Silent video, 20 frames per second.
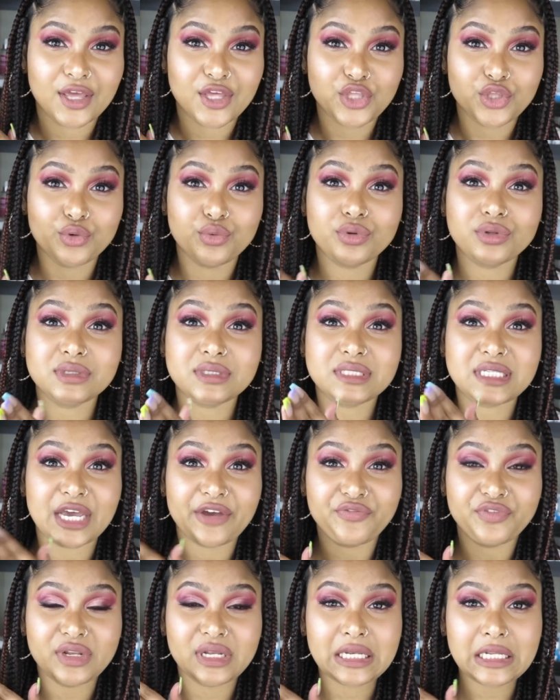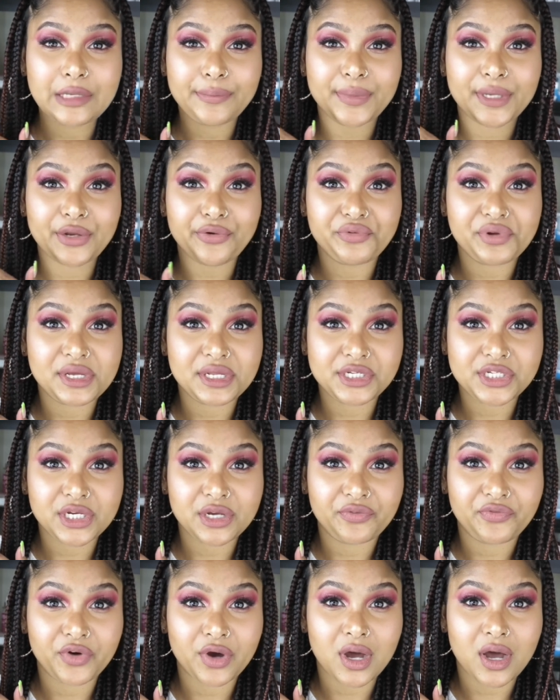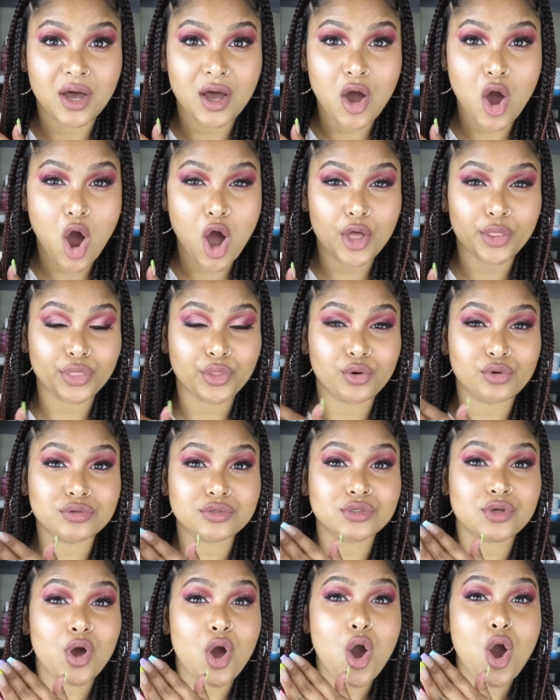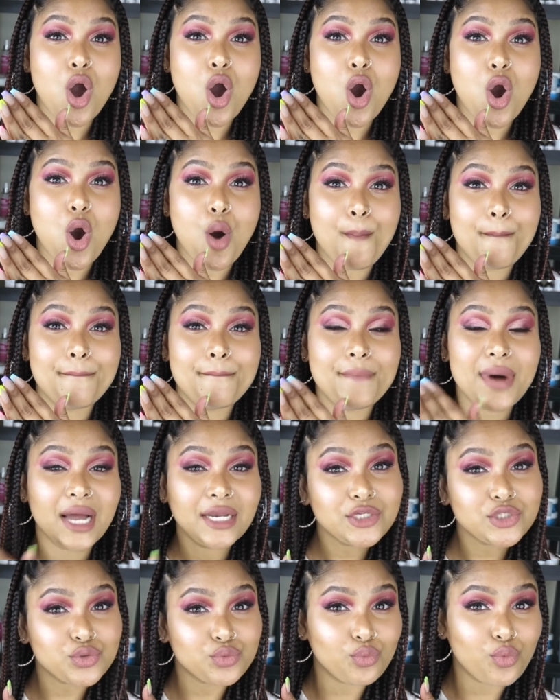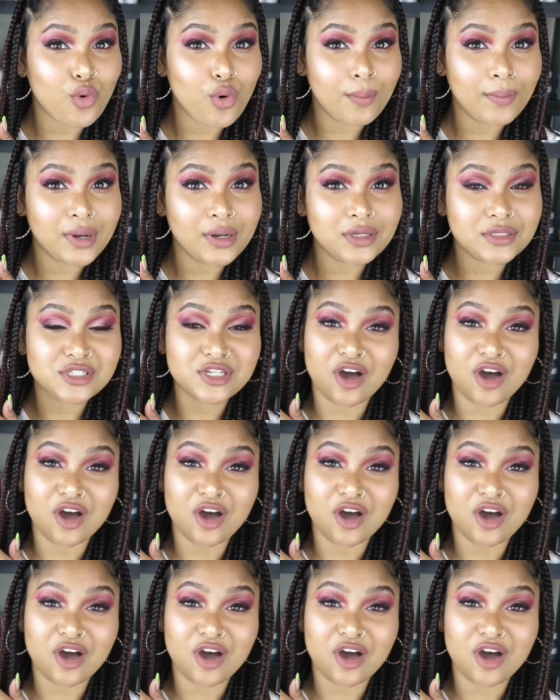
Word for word: you will definitely be reaching for her on those much warmer to